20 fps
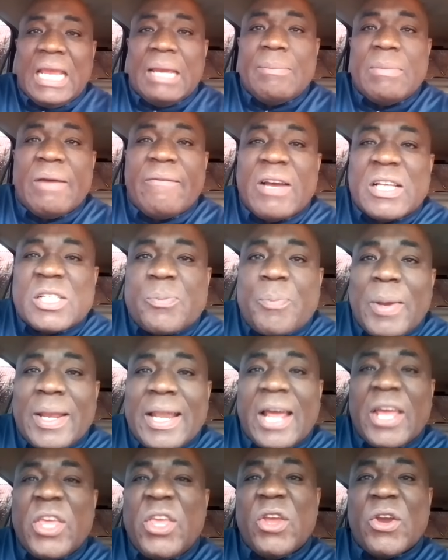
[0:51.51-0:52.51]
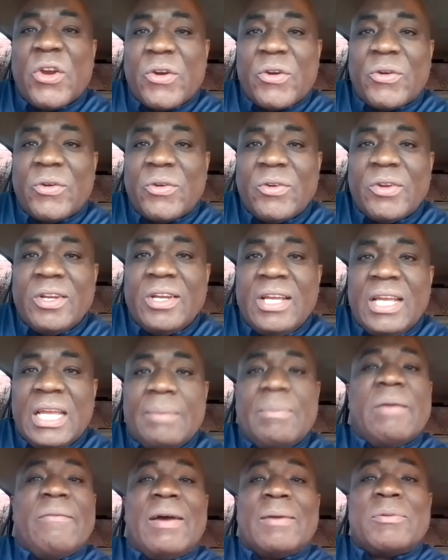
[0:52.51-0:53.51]
He never spent a year.
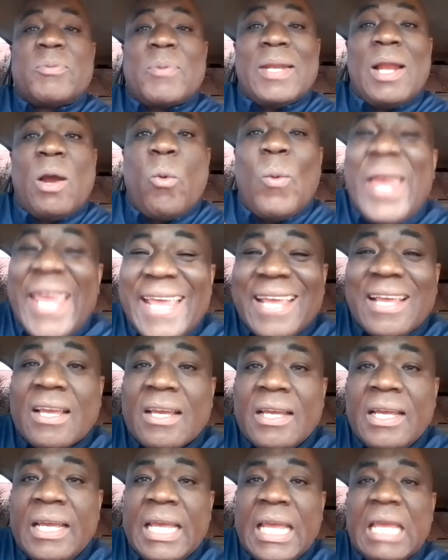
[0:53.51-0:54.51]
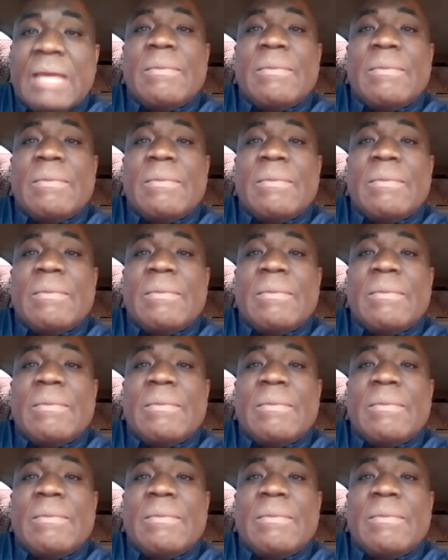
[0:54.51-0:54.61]
He never spent a week.